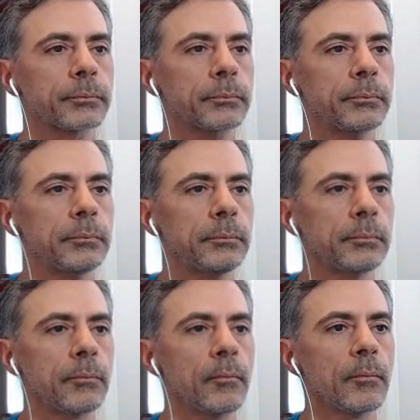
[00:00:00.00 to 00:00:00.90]

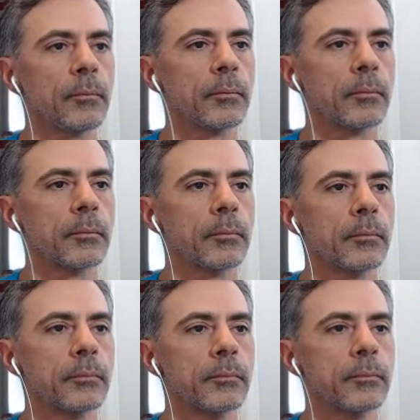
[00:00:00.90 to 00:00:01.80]

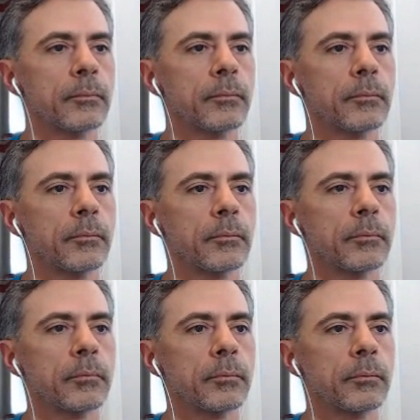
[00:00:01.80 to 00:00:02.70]

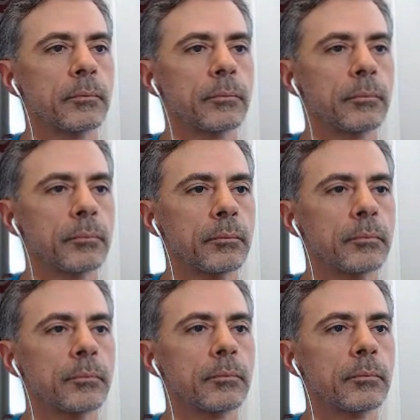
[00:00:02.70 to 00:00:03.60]

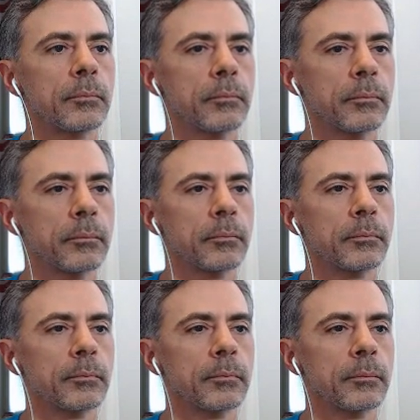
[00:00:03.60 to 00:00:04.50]

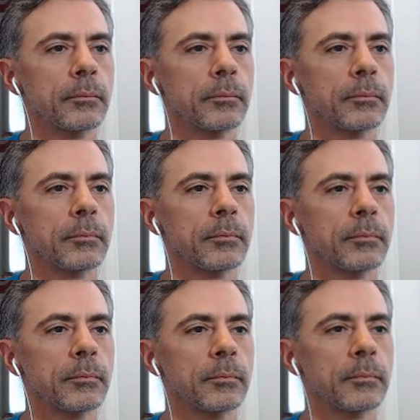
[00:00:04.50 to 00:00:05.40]

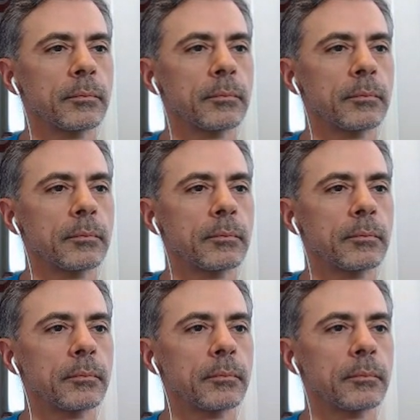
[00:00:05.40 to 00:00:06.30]

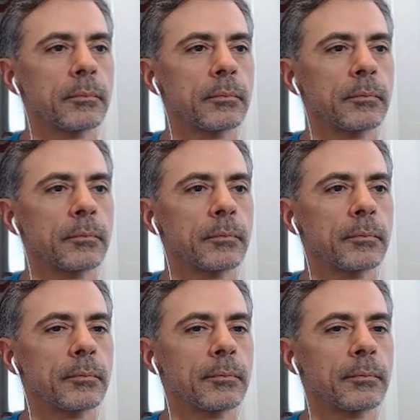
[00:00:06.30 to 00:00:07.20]

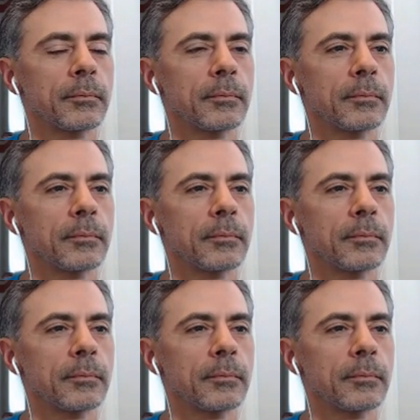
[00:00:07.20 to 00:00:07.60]
The person shown says nothing.